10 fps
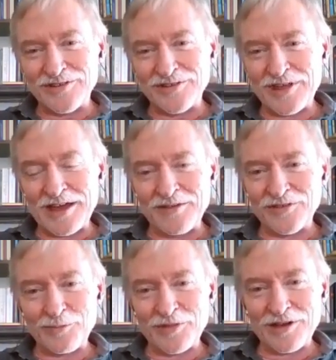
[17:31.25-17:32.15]
So they have
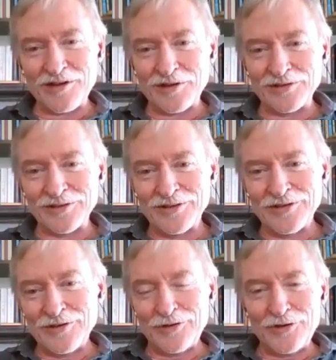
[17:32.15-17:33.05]
something called
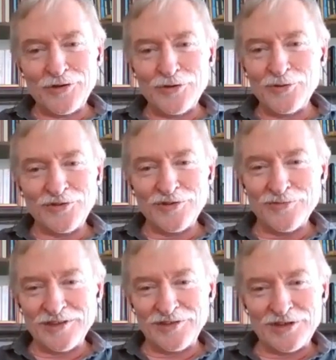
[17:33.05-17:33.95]
New
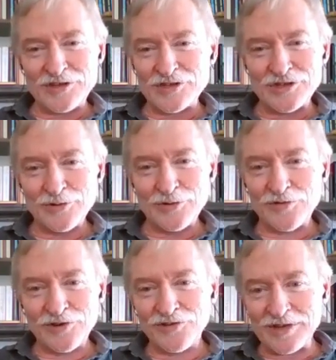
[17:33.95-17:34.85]
Civilization
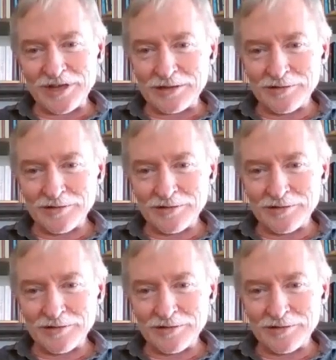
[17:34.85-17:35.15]
University